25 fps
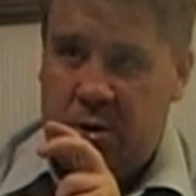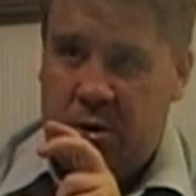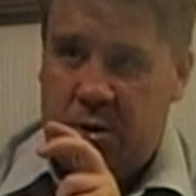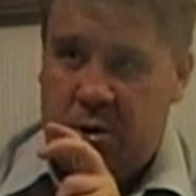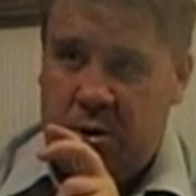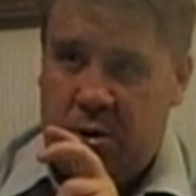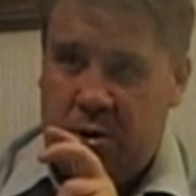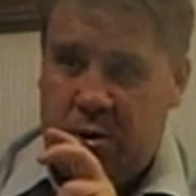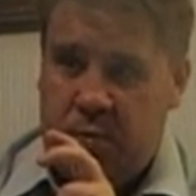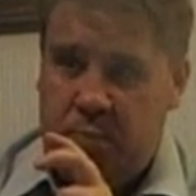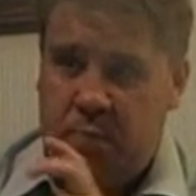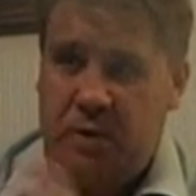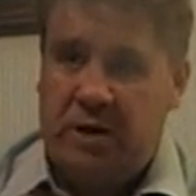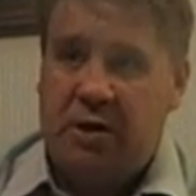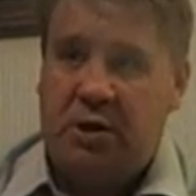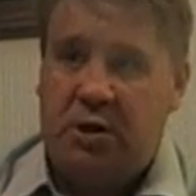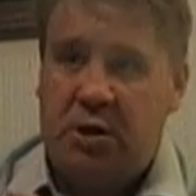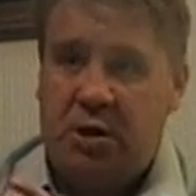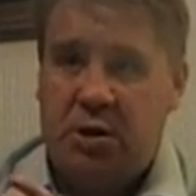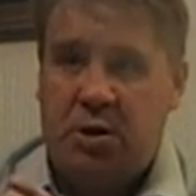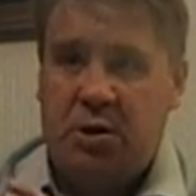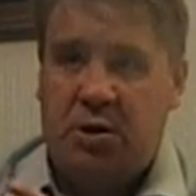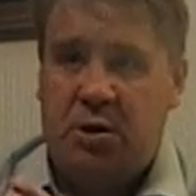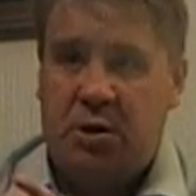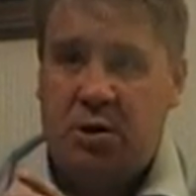
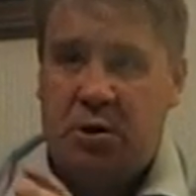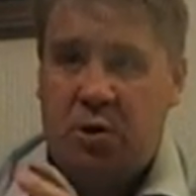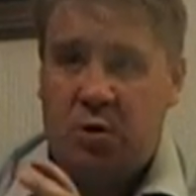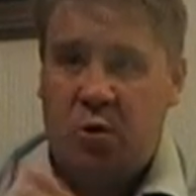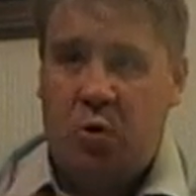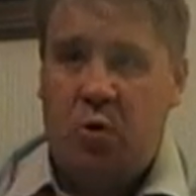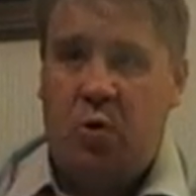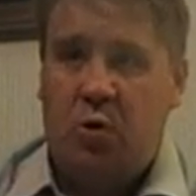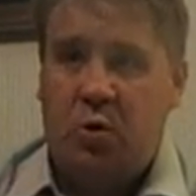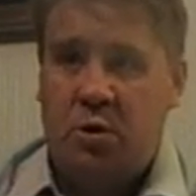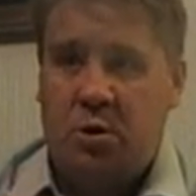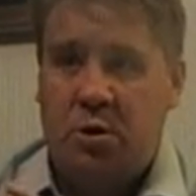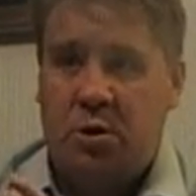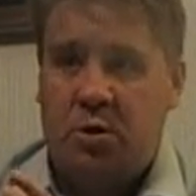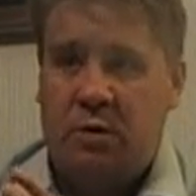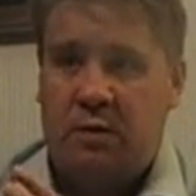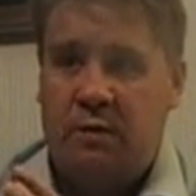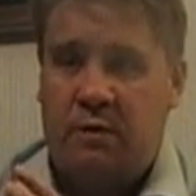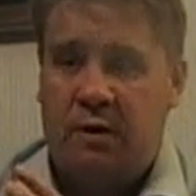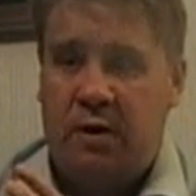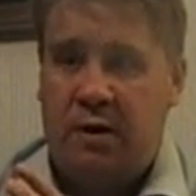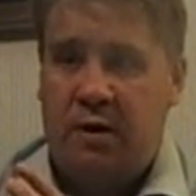speeches and talks of,